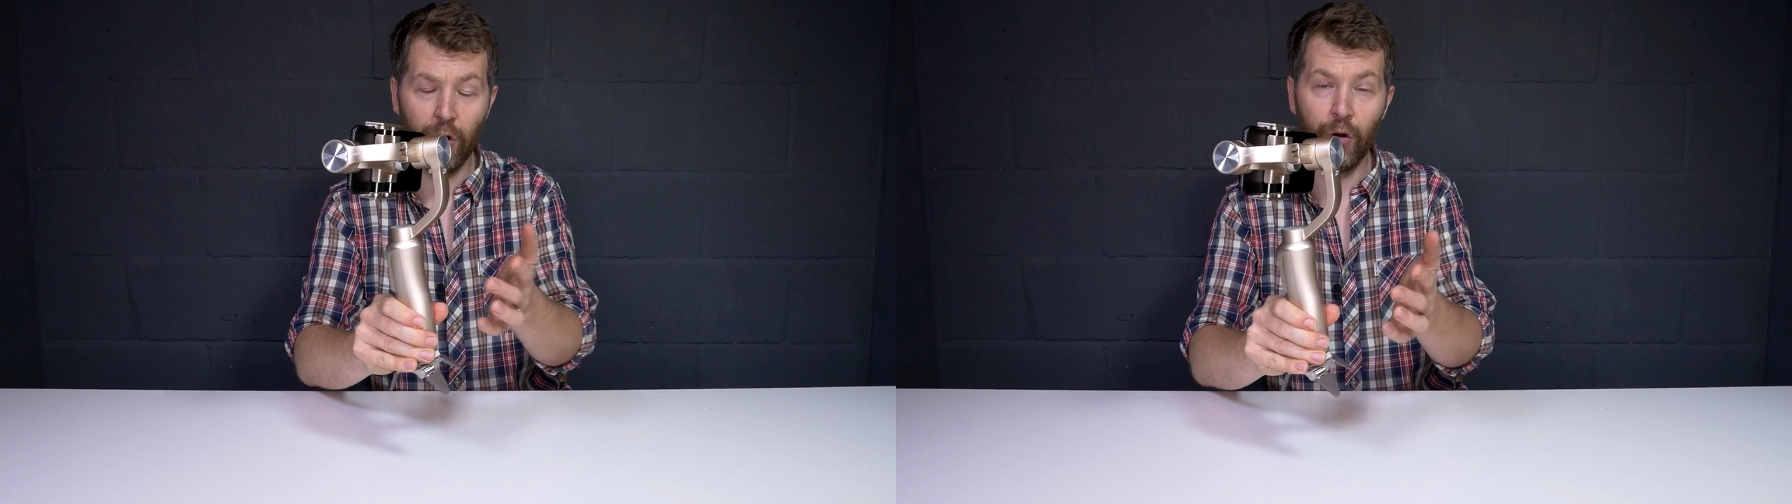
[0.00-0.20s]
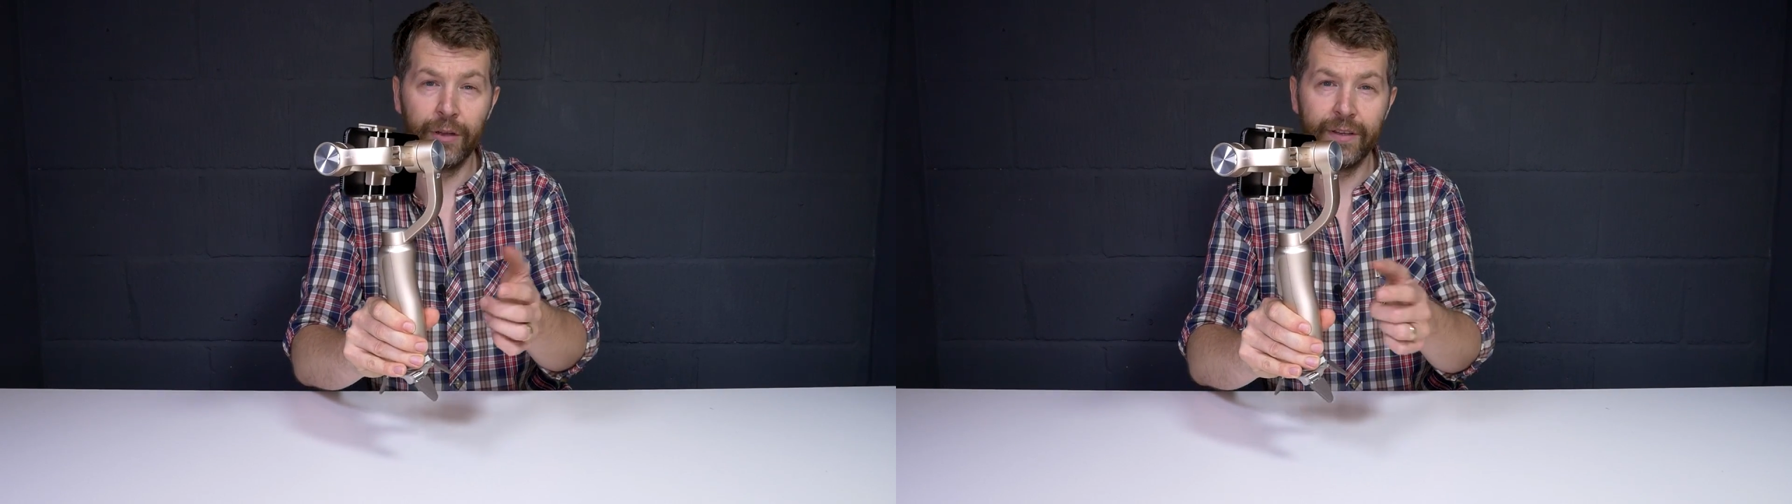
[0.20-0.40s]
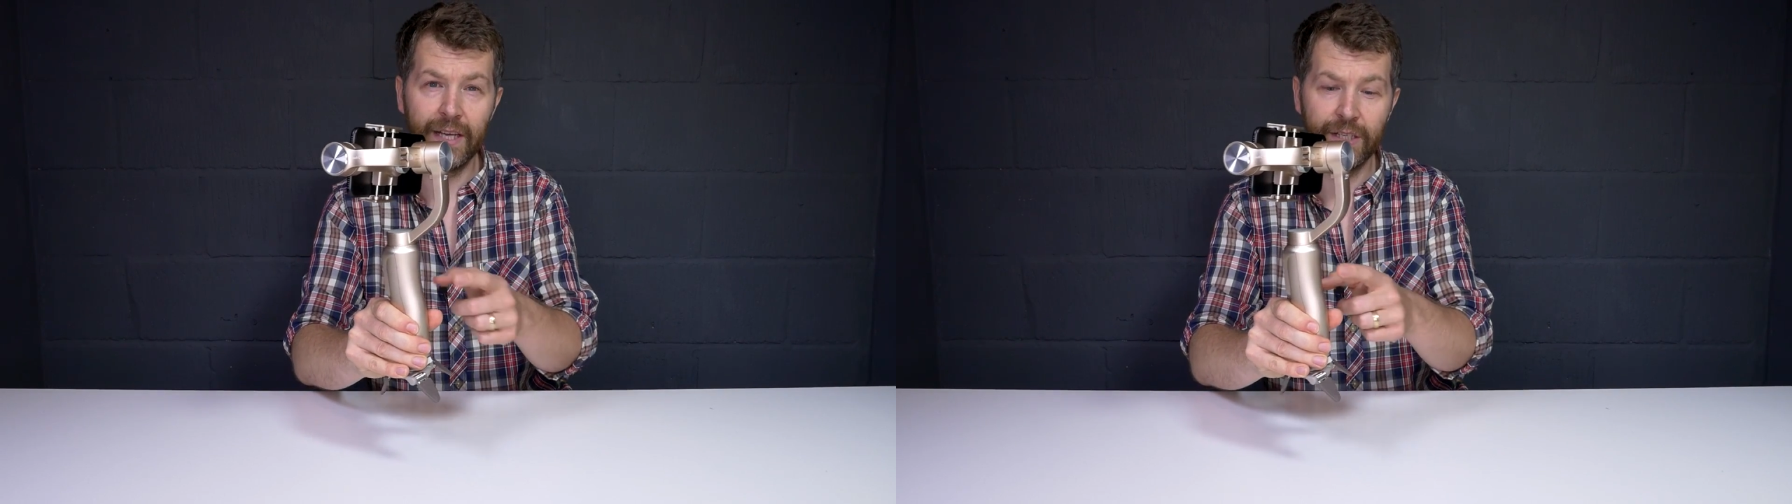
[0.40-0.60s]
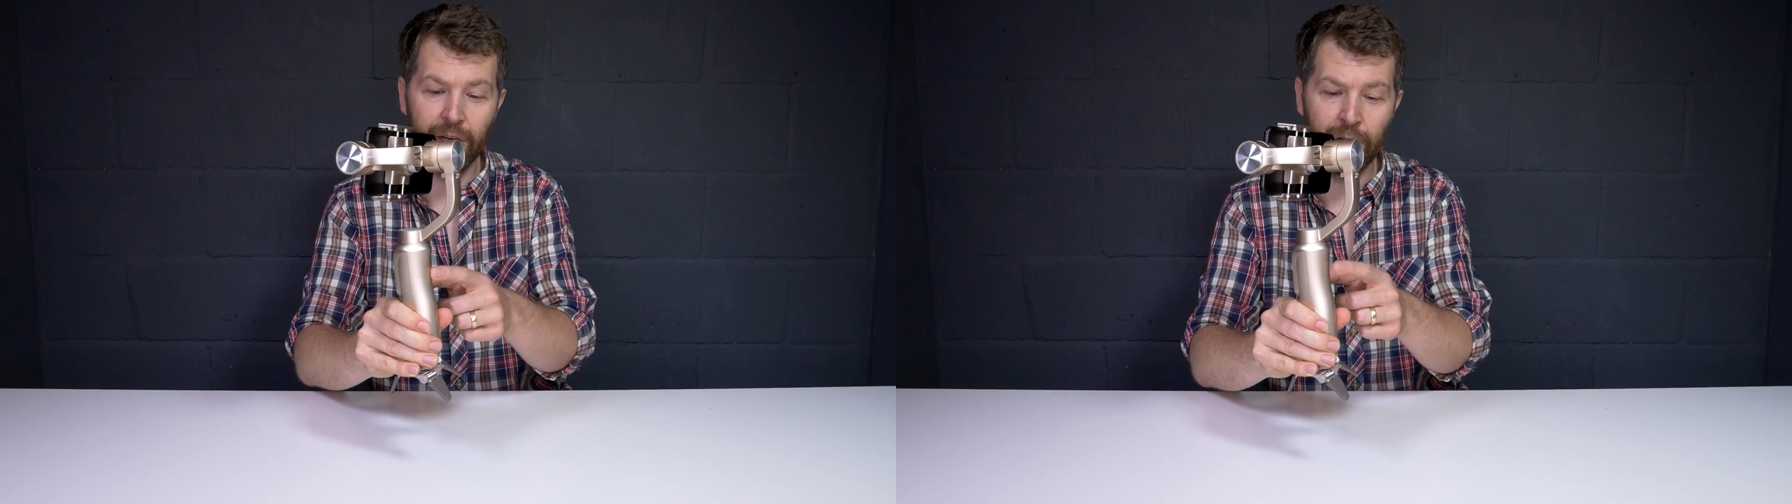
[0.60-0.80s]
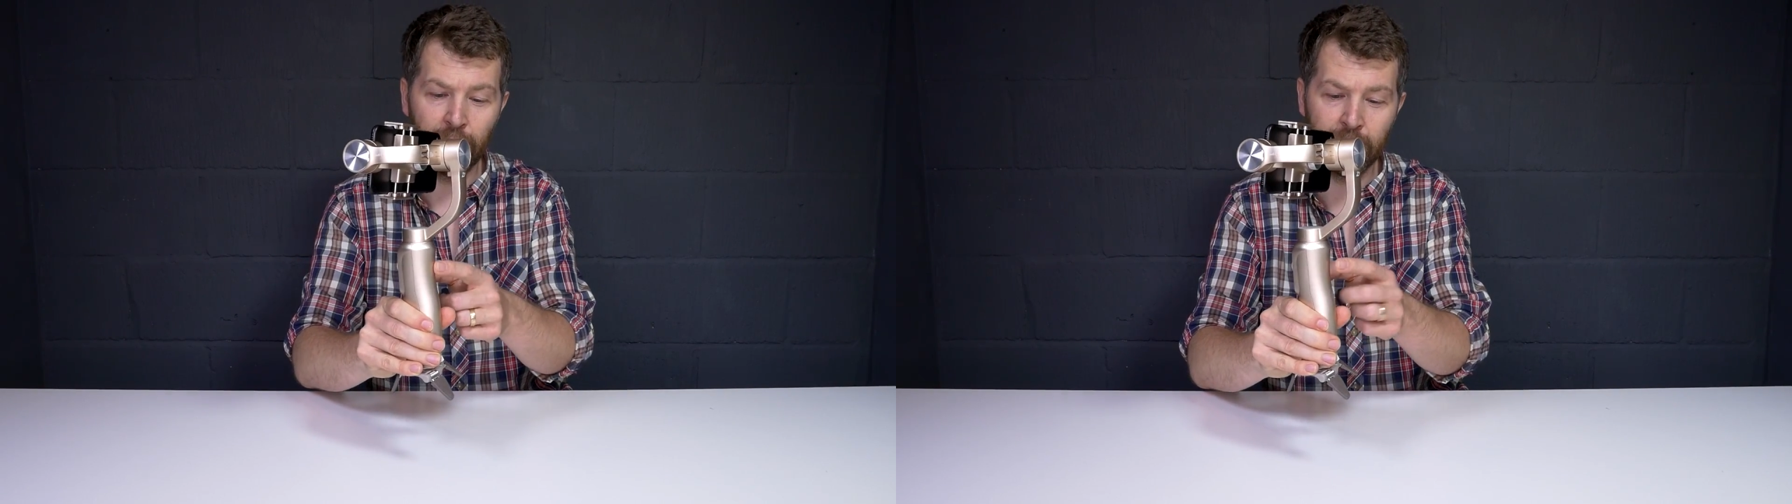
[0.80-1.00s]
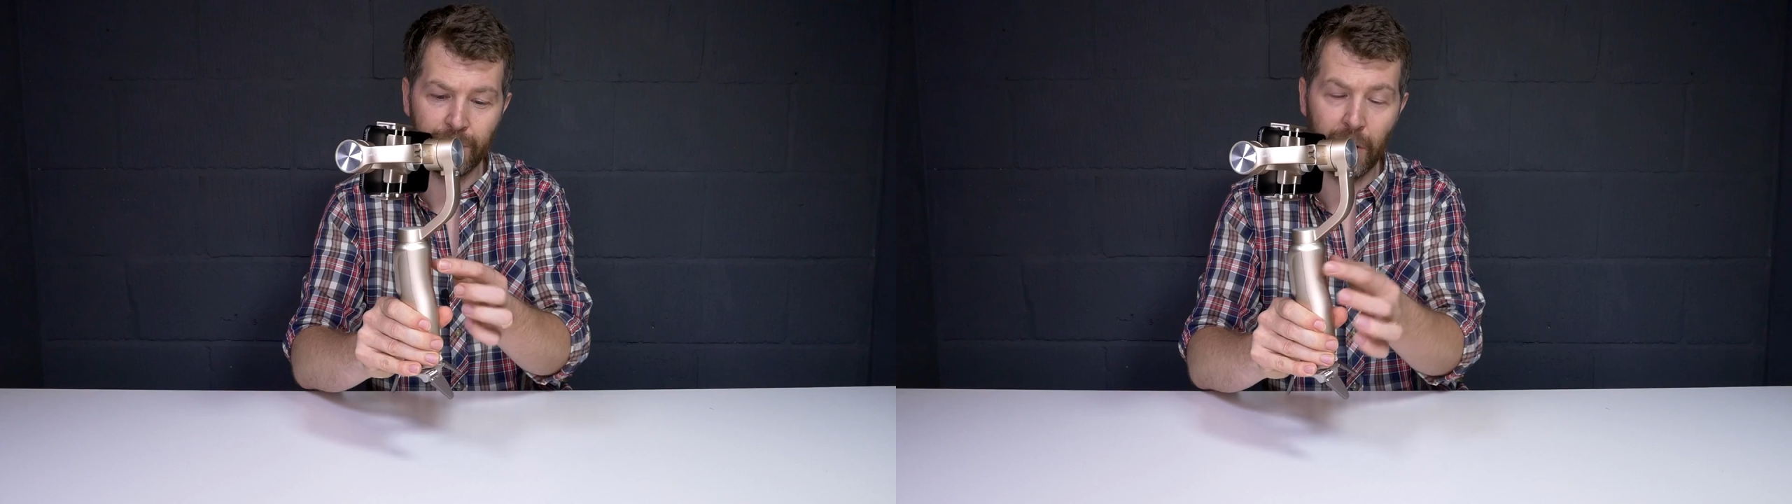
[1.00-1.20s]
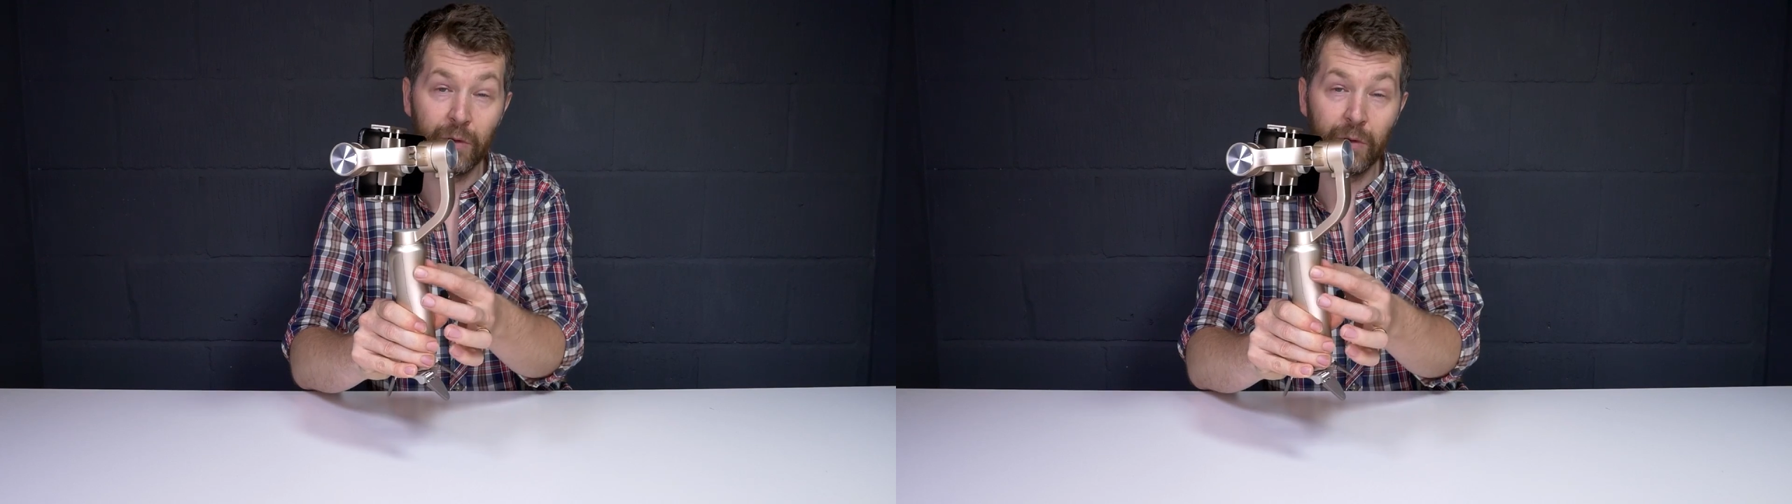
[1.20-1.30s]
on the DJI Osmo,